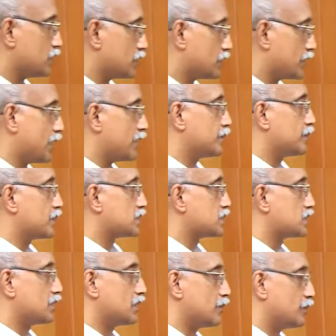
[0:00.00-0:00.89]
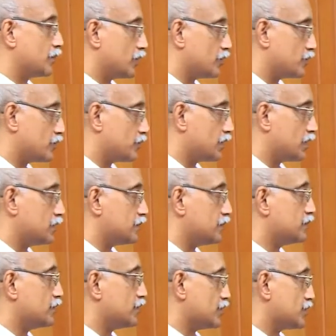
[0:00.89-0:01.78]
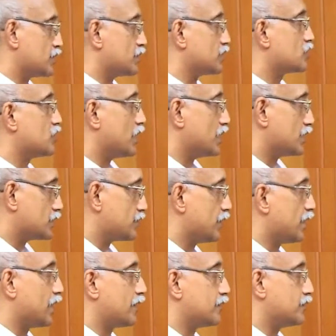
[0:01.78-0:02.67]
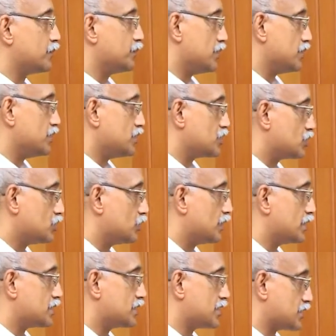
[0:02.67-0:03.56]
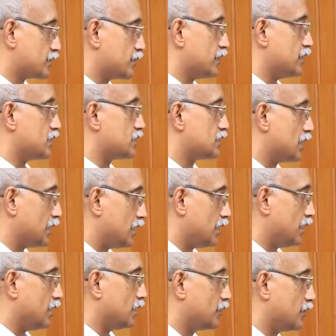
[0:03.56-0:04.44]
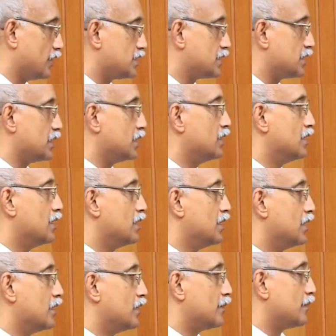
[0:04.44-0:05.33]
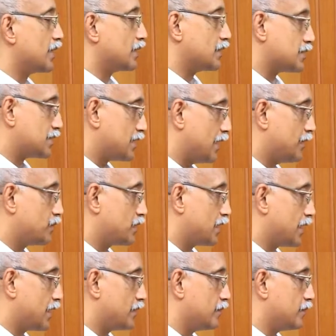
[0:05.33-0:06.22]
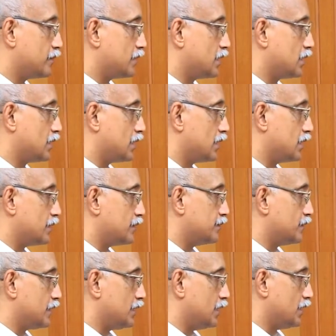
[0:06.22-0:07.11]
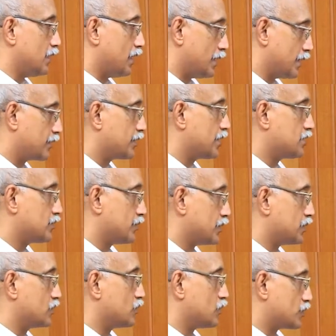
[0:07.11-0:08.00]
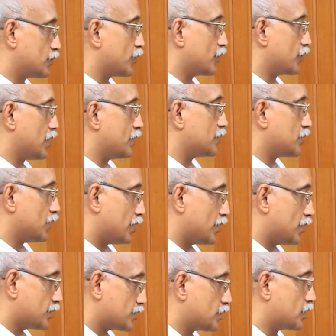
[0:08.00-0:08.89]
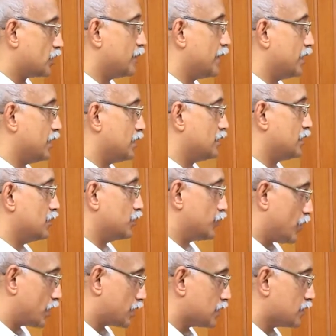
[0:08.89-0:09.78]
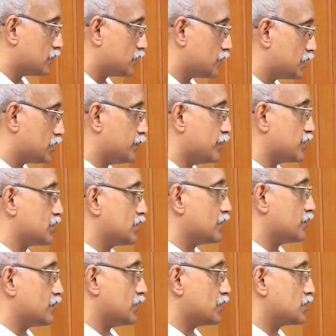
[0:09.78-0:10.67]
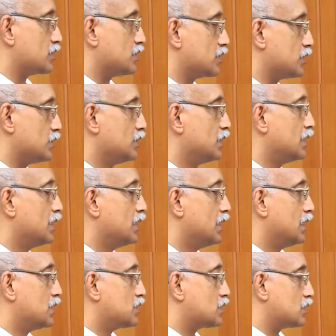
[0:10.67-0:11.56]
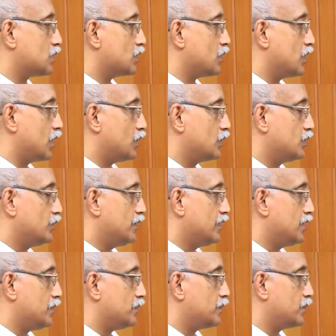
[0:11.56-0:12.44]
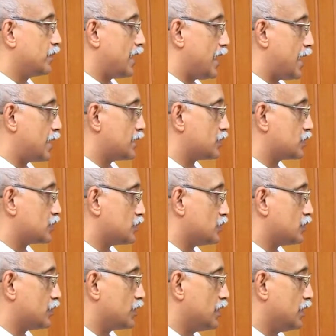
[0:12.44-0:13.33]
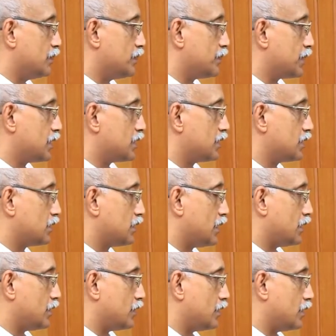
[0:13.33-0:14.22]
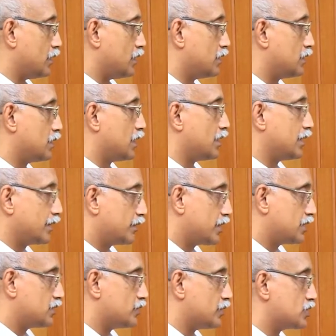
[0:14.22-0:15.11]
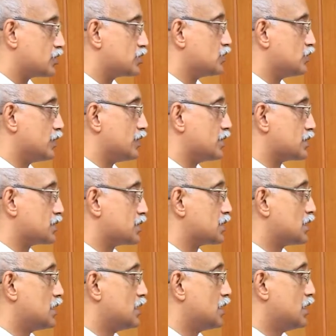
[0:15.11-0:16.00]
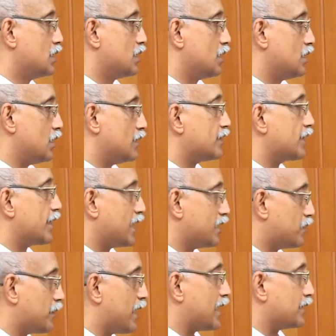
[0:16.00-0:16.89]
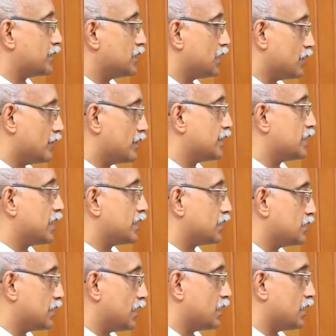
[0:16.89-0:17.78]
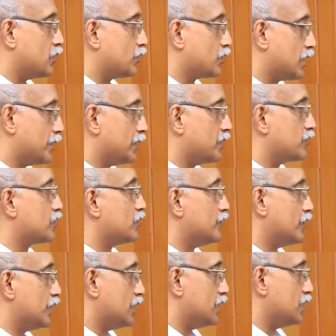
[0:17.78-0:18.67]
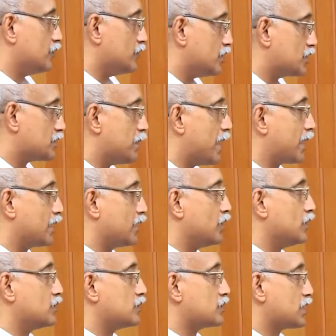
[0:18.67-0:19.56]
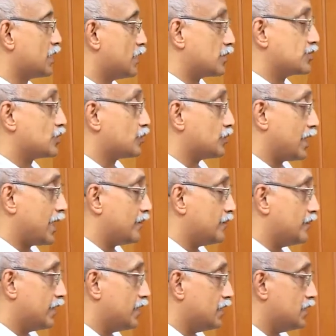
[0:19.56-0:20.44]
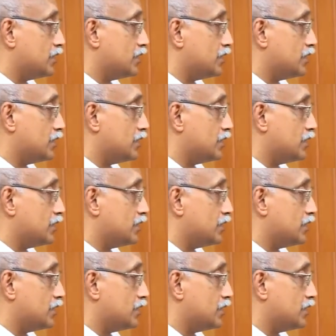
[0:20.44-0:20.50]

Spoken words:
on campus. The number of research scholars we have, the PG students, has been steadily increasing. But at the same time, the undergraduate course program also remain important for the mission of the institute. So how do we plan to keep our undergraduate students on the right path, given that they are now coming from very diverse backgrounds, and also they have very